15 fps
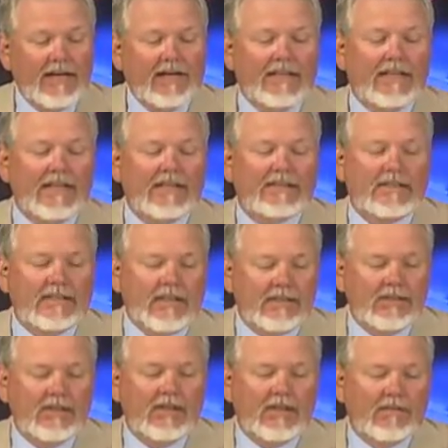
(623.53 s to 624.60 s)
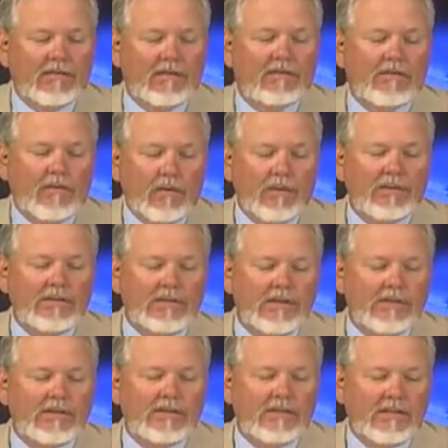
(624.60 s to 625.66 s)
The extension of a
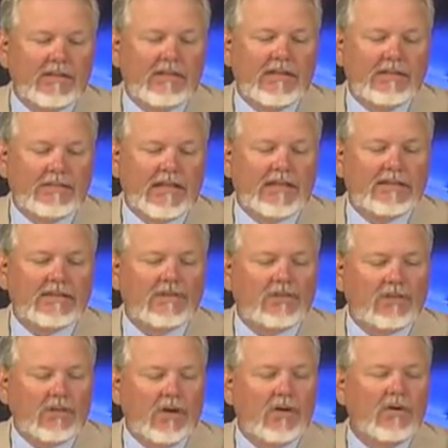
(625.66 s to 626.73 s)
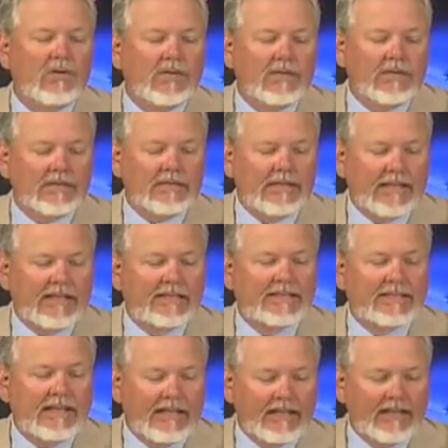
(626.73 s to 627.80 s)
4-cent cigarette tax has stalled in the state
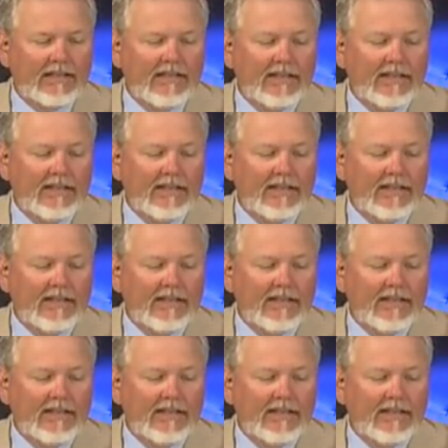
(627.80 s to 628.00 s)
Senate